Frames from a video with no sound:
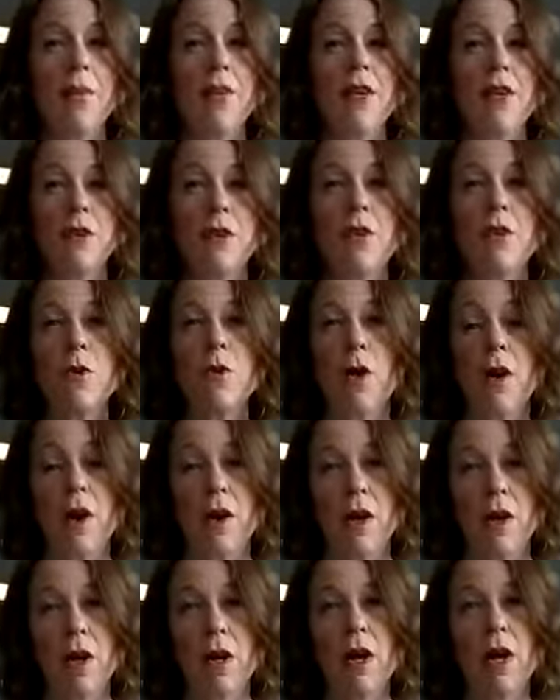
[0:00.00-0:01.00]
if you
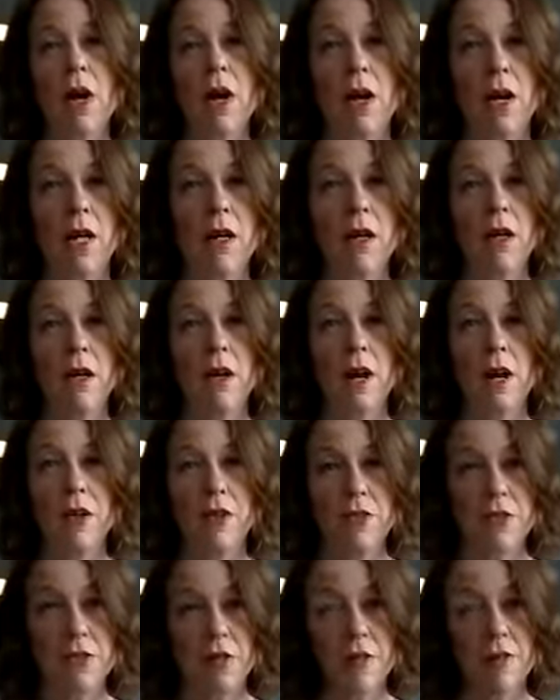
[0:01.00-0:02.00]
are a
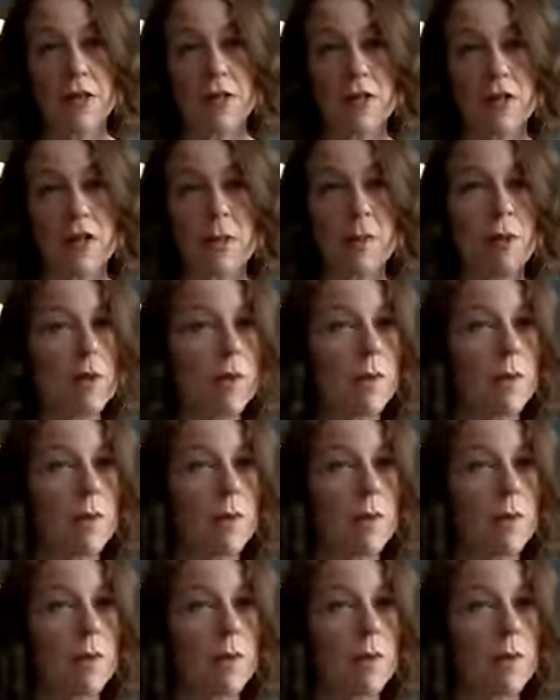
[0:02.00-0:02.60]
stomach sleeper,